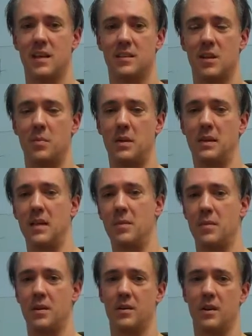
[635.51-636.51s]
send me an
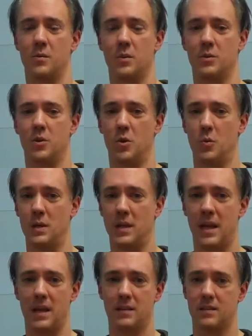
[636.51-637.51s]
email and we'll do what we
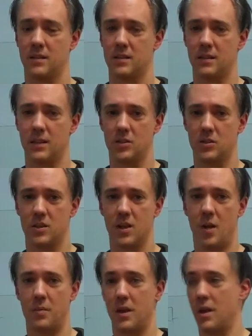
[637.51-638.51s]
can to get you
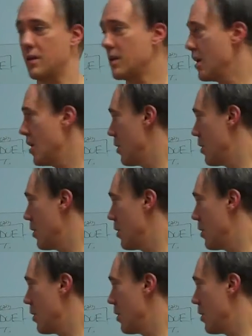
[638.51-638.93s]
set up, and